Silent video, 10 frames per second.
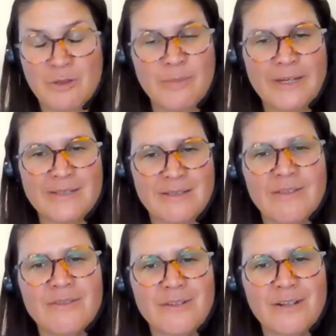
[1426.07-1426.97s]
I'm amazed
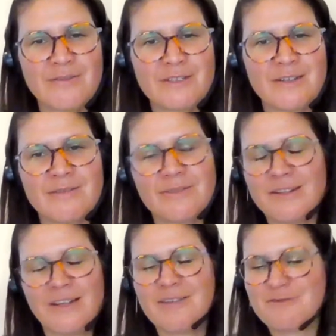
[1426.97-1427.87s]
every,
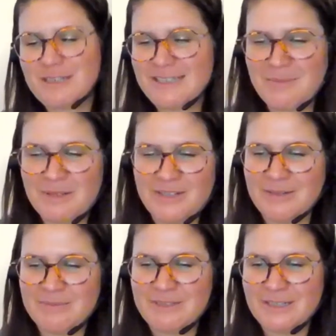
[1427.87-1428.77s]
every time
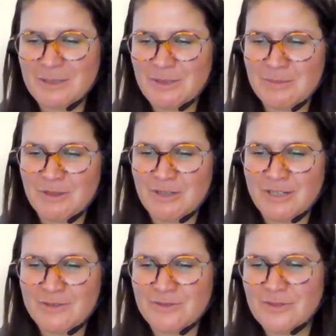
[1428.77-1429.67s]
here. I'm telling you, I'm
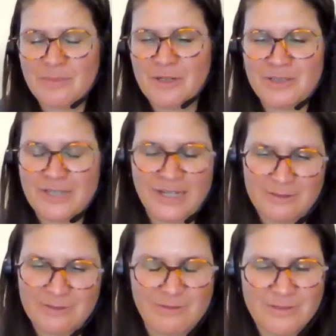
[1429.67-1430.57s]
going to the
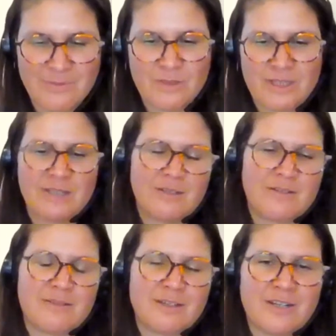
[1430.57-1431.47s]
mountain or to somewhere
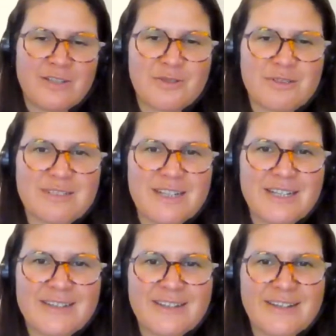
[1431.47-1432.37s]
in the
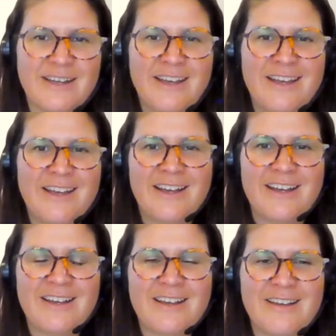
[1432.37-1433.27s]
countryside. Uh,
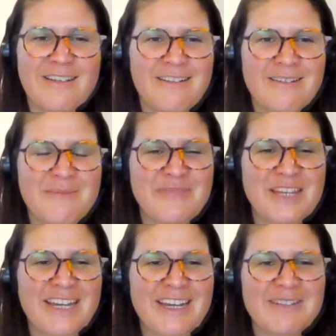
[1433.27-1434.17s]
uh
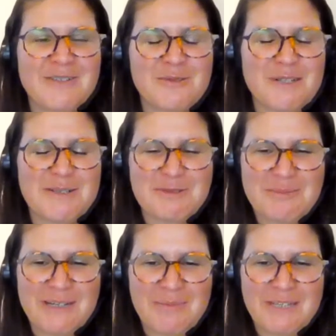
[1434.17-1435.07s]
it always
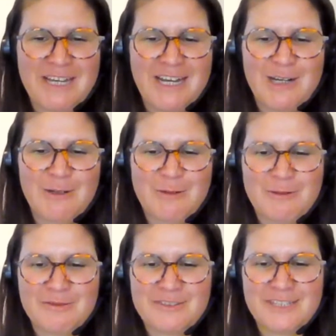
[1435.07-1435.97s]
reminds me
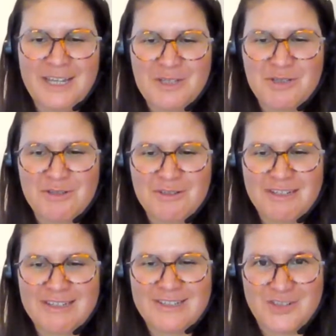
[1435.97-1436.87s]
how nature
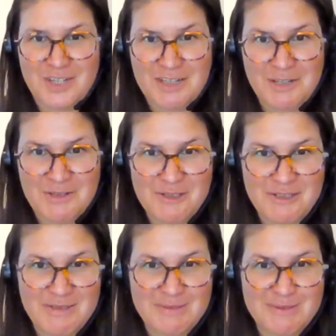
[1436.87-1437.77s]
is
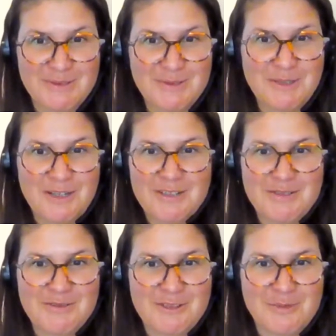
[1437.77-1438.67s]
generous to, to
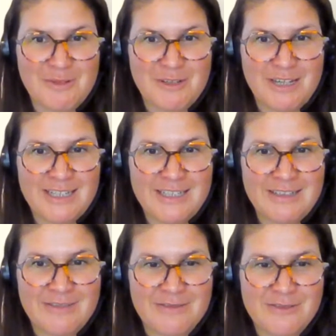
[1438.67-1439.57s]
us from uh,
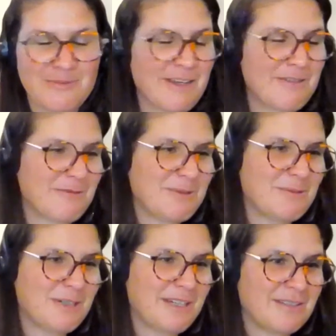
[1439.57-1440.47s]
any from every
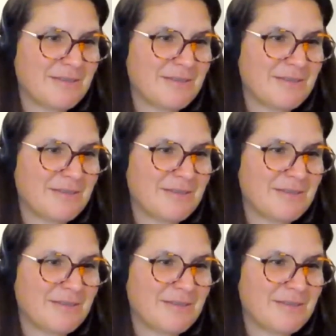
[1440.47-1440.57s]
way.